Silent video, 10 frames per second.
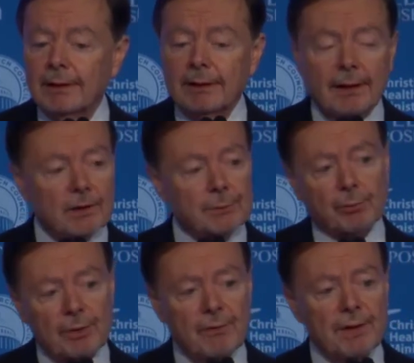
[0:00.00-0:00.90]
his
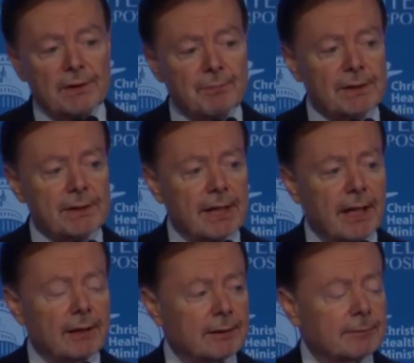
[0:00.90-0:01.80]
previous
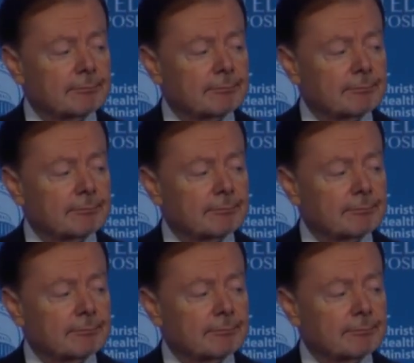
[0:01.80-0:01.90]
mistake,